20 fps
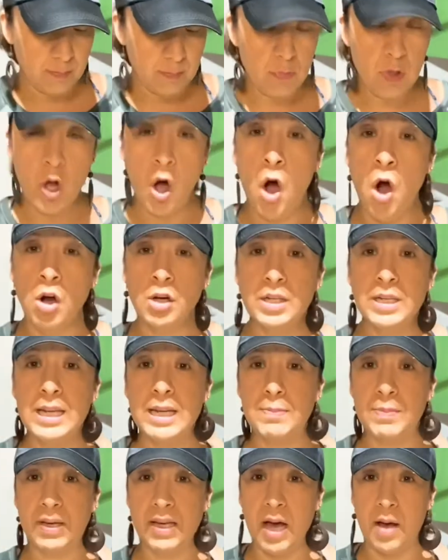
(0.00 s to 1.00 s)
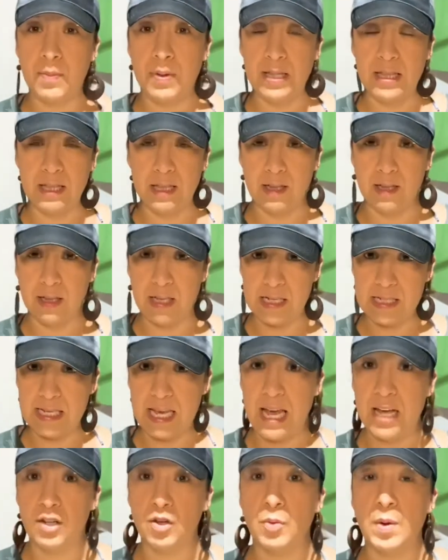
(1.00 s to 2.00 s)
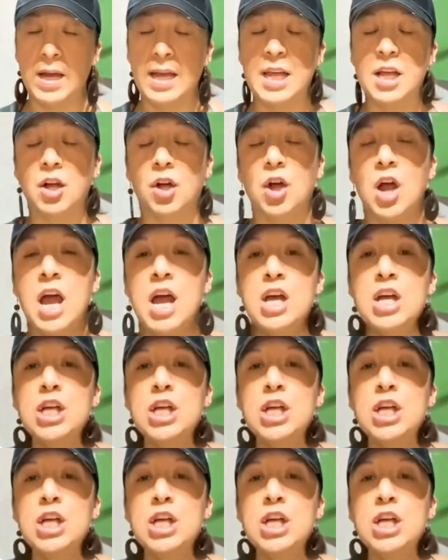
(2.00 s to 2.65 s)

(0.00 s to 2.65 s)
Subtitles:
hardening, becoming this candle right here.